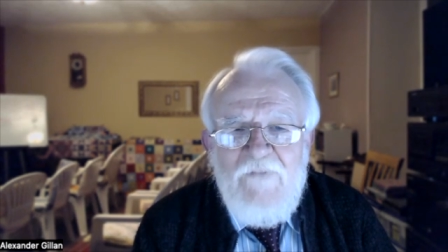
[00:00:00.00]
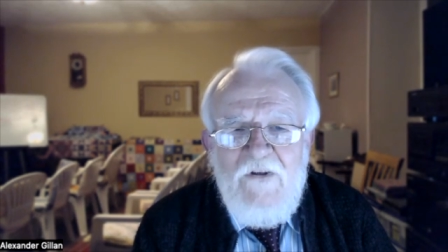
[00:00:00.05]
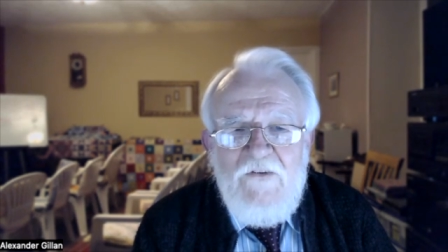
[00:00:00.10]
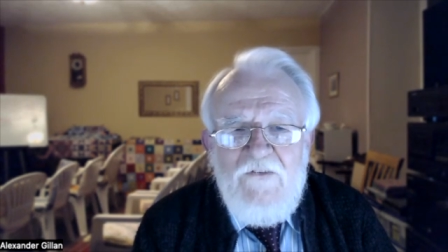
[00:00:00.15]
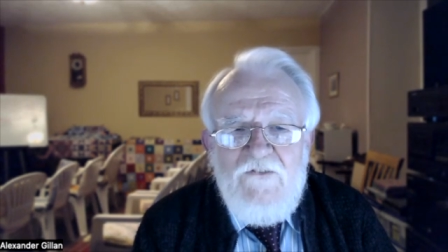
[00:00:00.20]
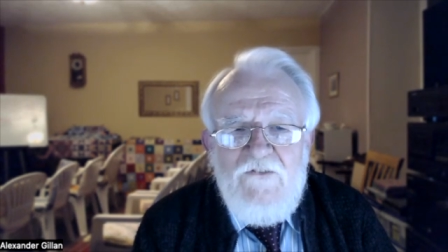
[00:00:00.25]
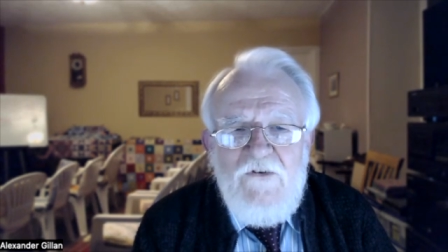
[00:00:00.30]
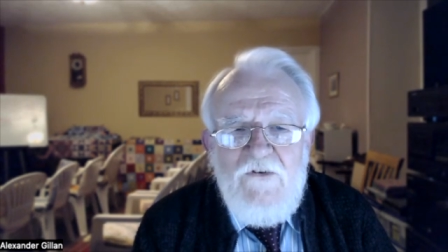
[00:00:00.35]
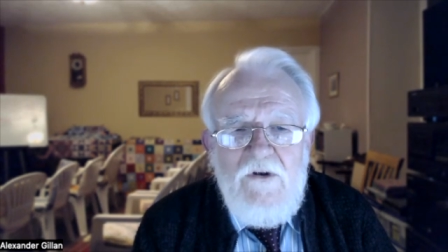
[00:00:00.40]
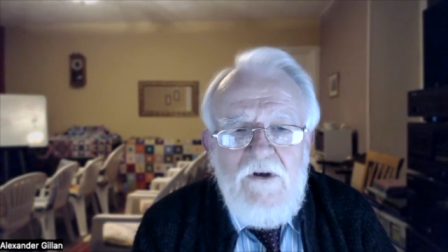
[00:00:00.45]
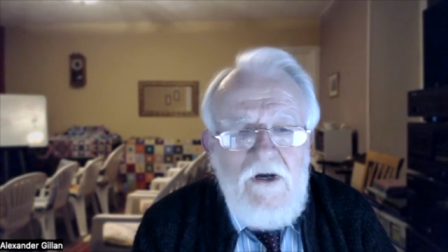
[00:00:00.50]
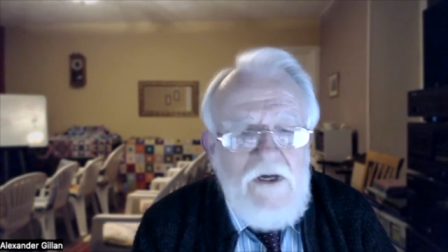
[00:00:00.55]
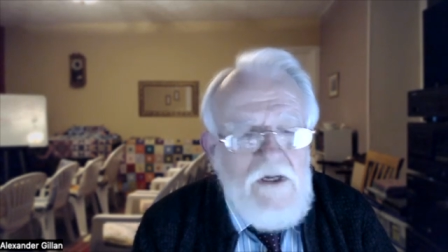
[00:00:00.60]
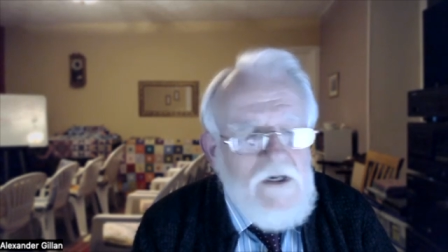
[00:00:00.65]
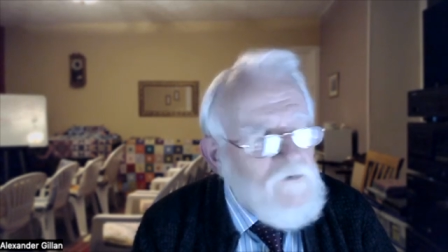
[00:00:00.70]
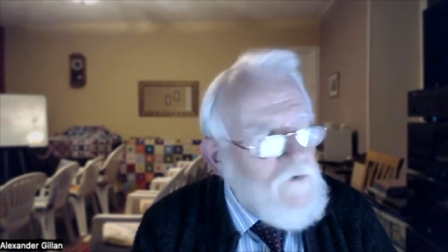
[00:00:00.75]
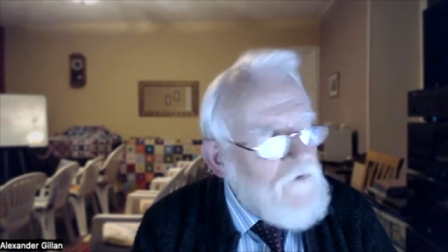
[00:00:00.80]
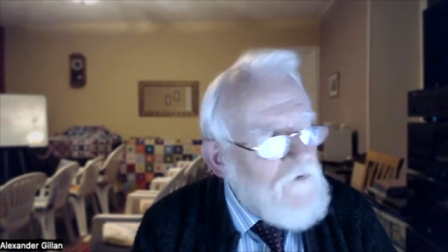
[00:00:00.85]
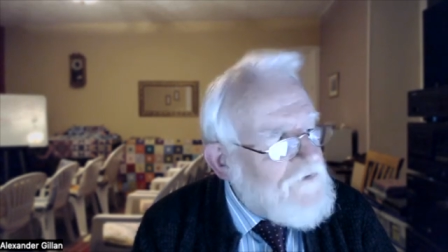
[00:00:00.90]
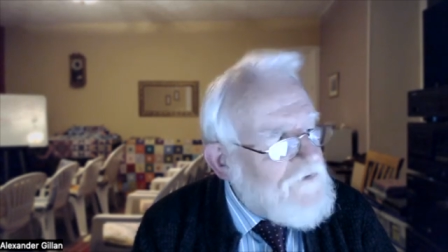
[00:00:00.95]
So, and
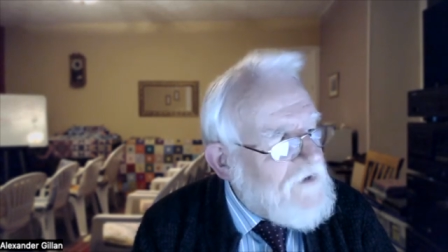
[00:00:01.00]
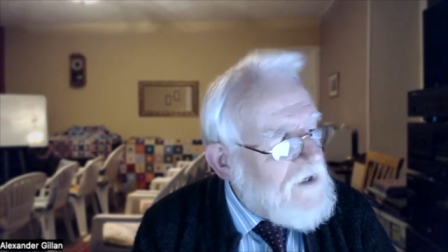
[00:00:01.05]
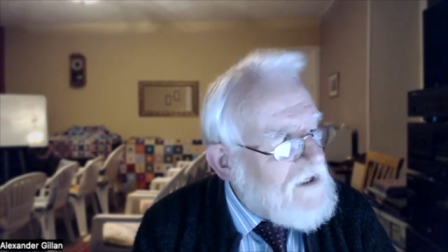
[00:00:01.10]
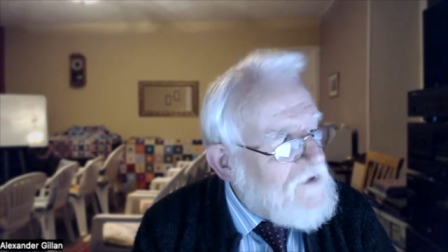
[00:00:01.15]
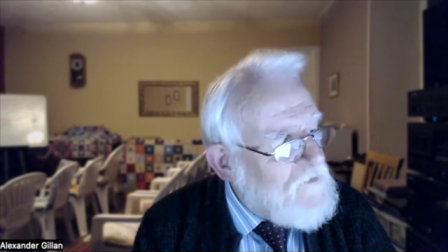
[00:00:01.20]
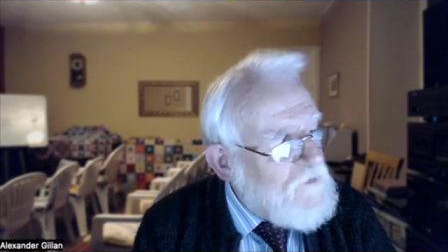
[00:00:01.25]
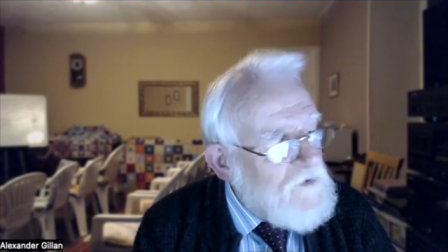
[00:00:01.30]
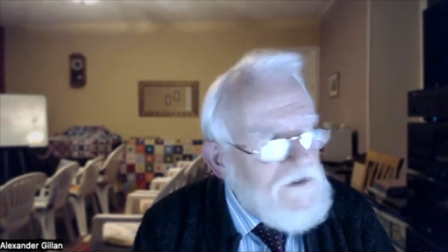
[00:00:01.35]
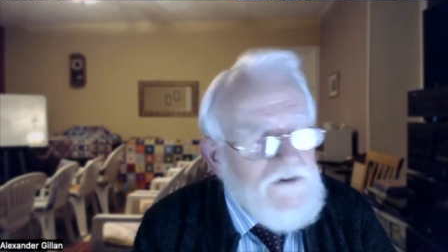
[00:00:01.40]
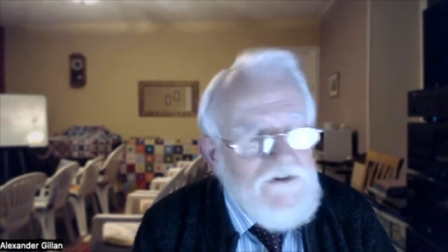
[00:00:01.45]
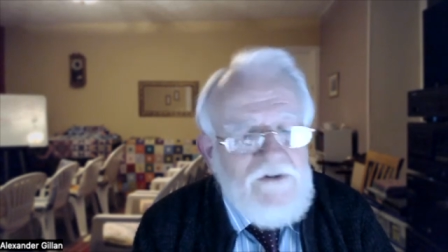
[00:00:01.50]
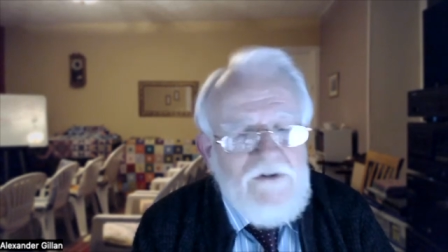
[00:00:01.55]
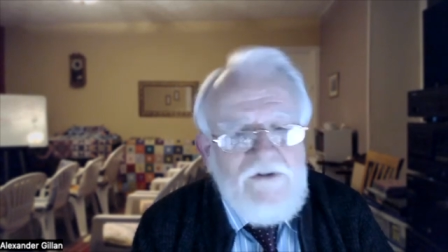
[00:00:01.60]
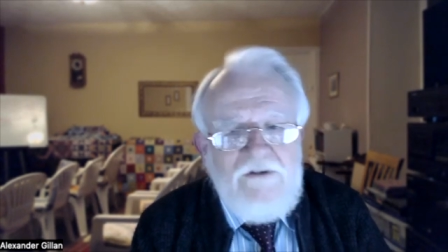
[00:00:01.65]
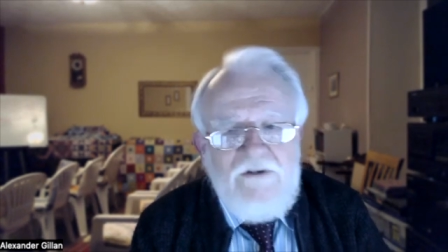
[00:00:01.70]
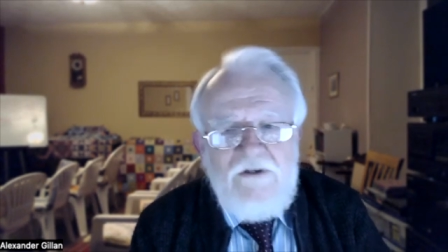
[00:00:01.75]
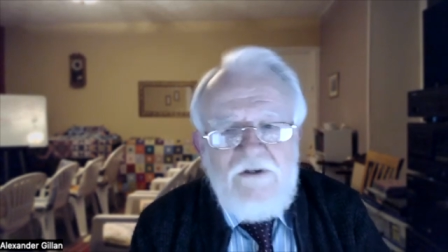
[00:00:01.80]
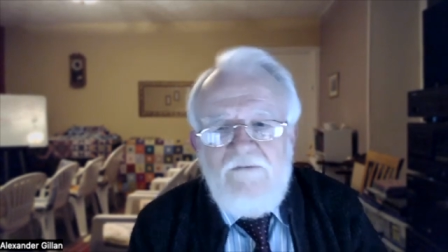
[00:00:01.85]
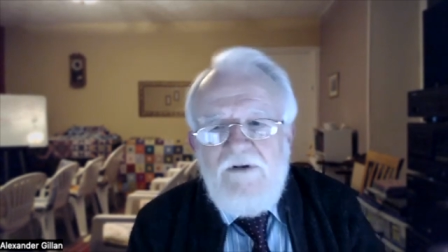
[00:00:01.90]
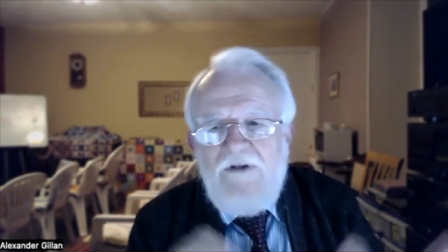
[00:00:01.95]
I'm not saying we
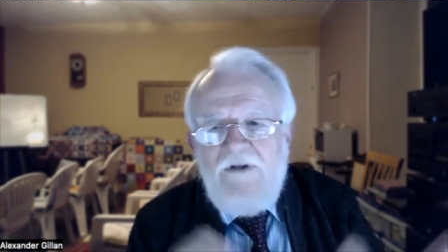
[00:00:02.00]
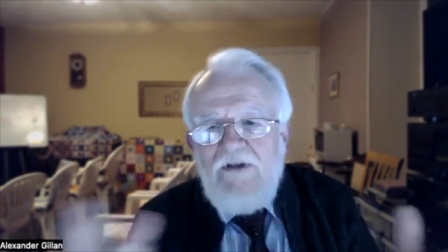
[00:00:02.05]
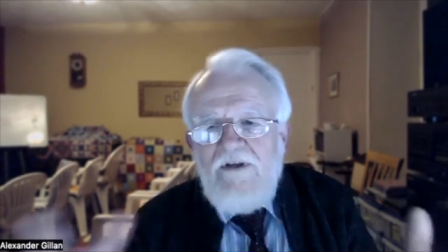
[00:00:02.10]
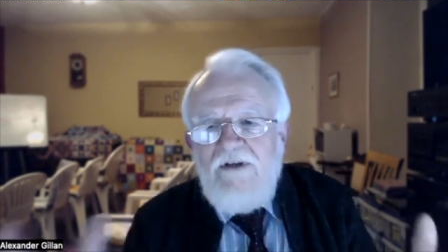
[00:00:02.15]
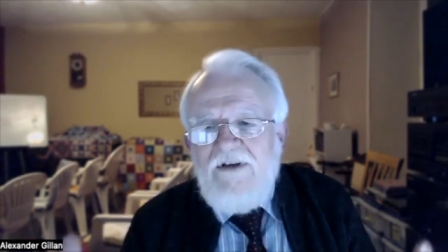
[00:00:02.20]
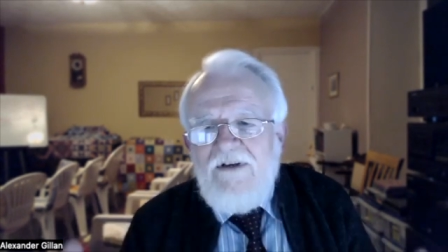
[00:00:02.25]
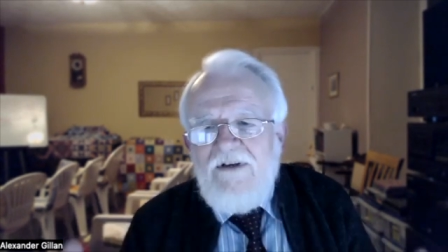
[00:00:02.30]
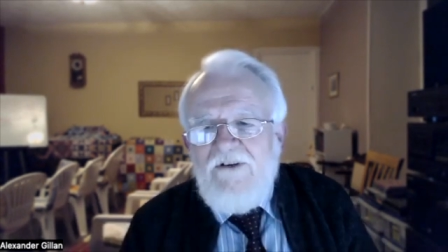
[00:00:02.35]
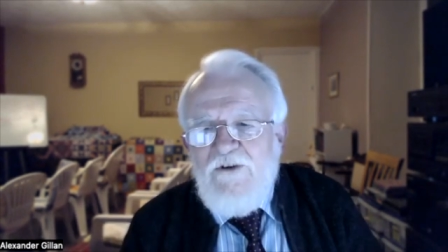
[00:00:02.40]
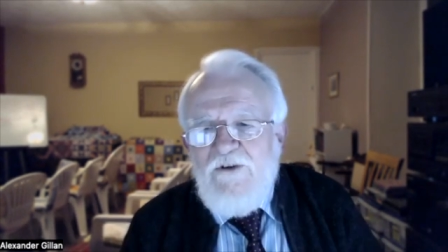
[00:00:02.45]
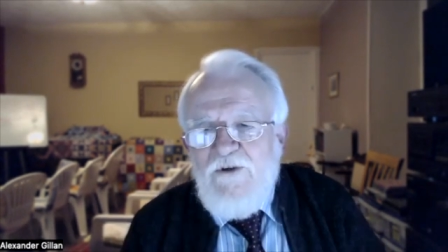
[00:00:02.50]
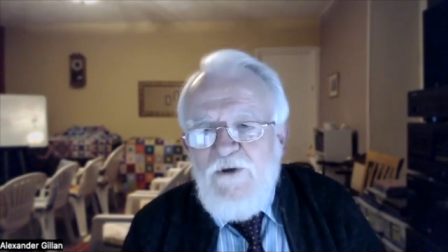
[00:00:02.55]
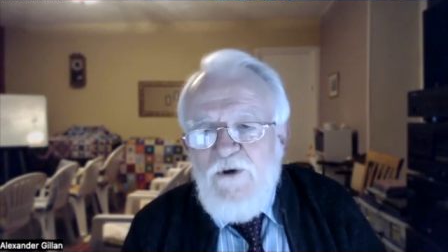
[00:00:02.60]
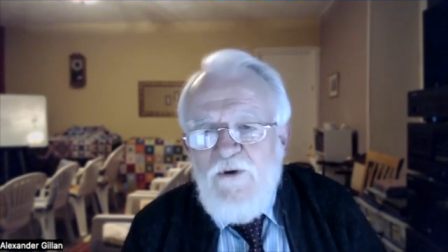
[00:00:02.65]
should, you know,